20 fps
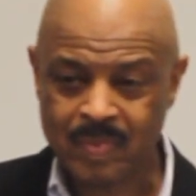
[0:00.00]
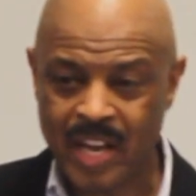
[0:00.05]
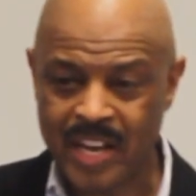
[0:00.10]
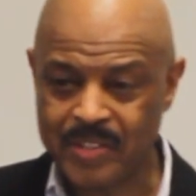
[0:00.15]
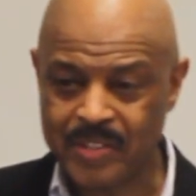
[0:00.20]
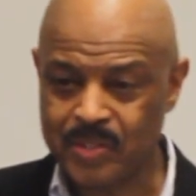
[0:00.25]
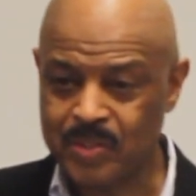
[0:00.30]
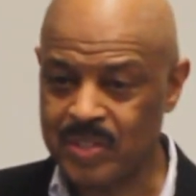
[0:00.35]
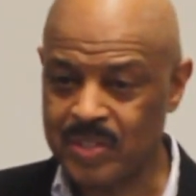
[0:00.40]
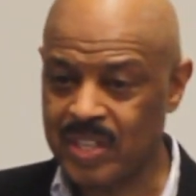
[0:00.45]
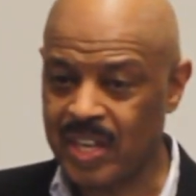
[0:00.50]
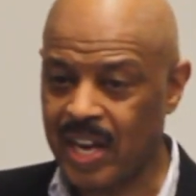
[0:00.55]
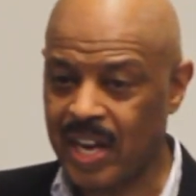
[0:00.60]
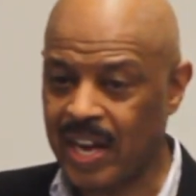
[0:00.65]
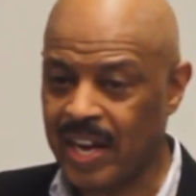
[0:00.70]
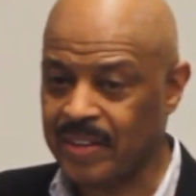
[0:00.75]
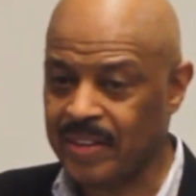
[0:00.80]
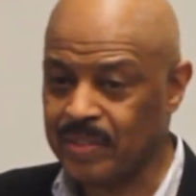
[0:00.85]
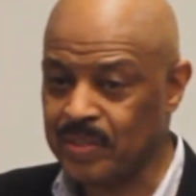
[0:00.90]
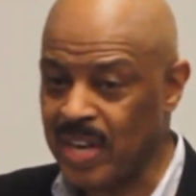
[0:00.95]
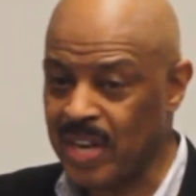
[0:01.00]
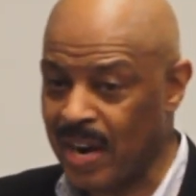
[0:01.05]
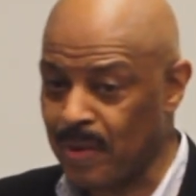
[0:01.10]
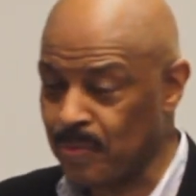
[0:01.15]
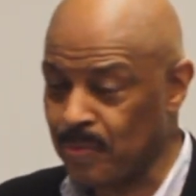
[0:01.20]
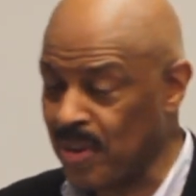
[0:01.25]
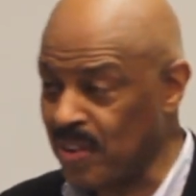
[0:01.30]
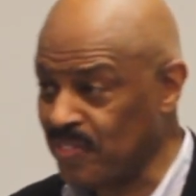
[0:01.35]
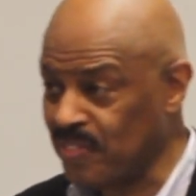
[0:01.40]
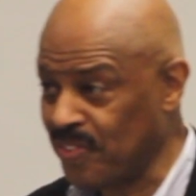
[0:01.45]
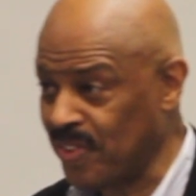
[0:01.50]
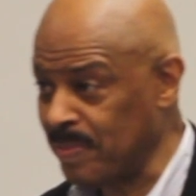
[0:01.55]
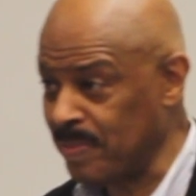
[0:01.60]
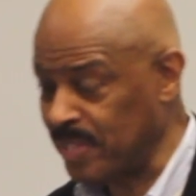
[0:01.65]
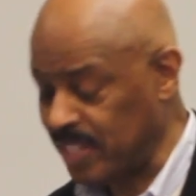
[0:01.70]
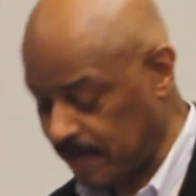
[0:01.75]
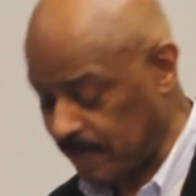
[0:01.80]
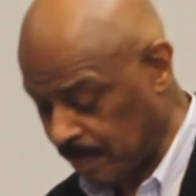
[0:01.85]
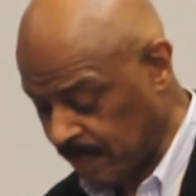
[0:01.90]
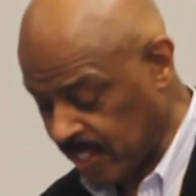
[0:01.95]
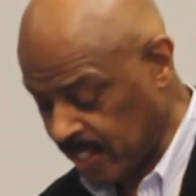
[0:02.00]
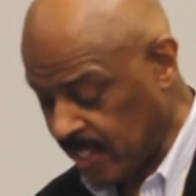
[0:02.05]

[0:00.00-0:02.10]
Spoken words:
I do not run from it.